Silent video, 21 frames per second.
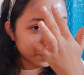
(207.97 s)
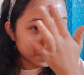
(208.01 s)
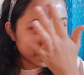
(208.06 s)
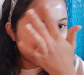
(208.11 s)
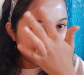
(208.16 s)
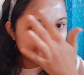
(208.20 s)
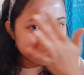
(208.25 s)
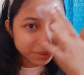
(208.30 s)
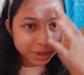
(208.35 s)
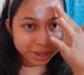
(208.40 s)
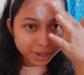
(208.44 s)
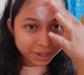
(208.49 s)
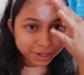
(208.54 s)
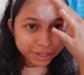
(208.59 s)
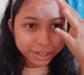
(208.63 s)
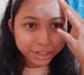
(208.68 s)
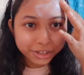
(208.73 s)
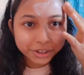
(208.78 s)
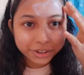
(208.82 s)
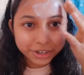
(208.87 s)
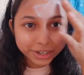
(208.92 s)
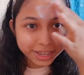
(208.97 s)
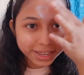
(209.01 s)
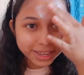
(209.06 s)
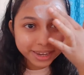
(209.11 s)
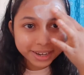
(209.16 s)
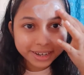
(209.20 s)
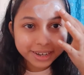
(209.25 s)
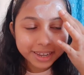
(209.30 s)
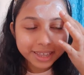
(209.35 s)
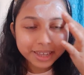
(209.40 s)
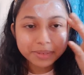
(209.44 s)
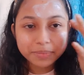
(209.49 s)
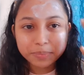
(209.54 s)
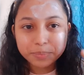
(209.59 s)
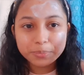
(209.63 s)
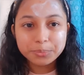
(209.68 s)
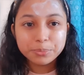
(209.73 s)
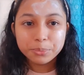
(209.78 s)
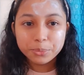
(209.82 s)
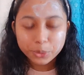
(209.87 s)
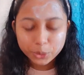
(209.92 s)
I'm not good at like
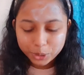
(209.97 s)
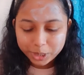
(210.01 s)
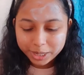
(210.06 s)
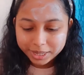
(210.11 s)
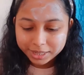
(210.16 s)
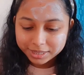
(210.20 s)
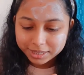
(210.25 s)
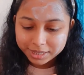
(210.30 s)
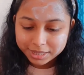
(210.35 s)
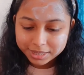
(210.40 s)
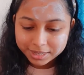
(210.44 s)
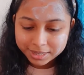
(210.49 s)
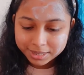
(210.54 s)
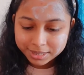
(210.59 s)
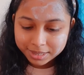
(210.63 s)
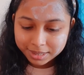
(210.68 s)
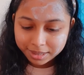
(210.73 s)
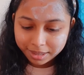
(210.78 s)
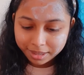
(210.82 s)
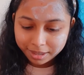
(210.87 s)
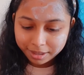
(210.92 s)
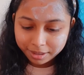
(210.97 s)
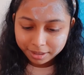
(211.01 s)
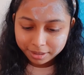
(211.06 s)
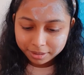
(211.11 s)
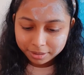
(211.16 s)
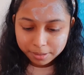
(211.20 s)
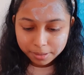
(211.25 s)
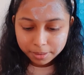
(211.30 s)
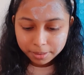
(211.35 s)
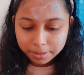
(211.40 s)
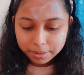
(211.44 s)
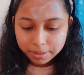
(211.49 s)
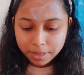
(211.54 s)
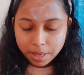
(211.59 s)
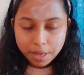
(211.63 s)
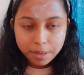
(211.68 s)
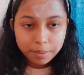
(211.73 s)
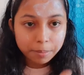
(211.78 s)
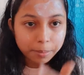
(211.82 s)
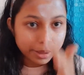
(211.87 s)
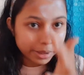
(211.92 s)
putting this thing,
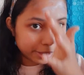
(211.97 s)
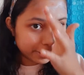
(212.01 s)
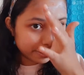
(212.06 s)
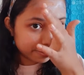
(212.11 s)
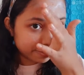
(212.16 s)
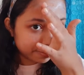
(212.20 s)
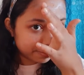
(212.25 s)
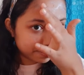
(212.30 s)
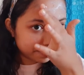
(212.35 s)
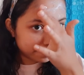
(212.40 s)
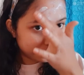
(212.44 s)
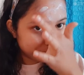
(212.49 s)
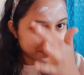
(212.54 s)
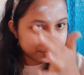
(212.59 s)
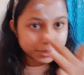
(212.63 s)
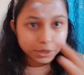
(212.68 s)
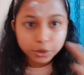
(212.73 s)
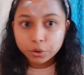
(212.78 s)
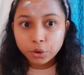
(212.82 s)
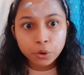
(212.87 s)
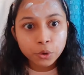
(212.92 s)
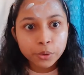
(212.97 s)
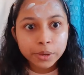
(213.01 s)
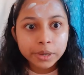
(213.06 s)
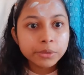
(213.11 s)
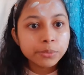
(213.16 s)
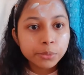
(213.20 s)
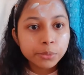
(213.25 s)
but you know, it